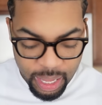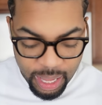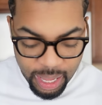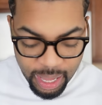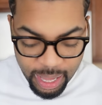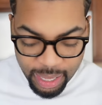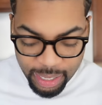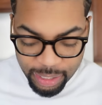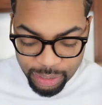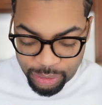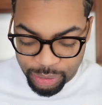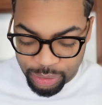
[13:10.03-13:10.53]

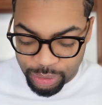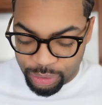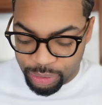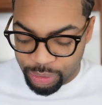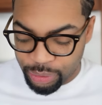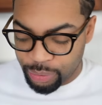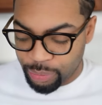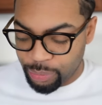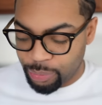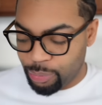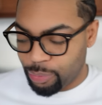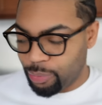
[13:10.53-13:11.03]
and
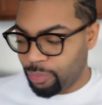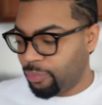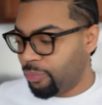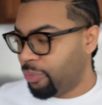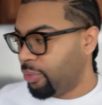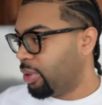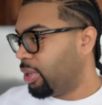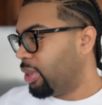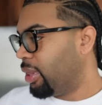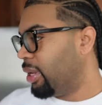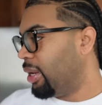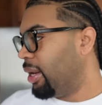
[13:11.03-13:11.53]
do
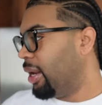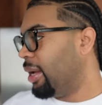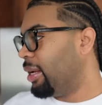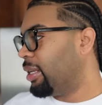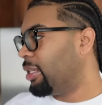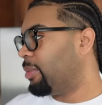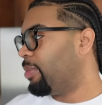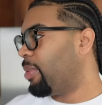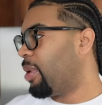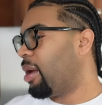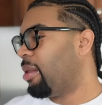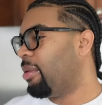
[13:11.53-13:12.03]
for the
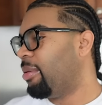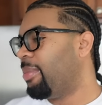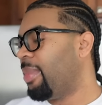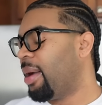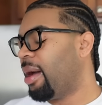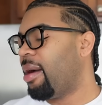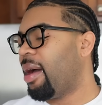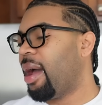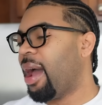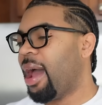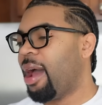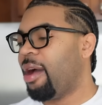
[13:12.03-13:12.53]
next probably
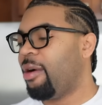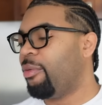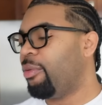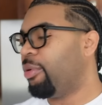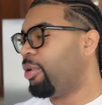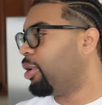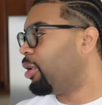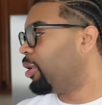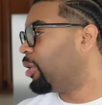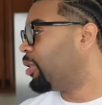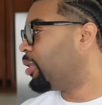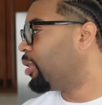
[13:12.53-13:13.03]
about hour or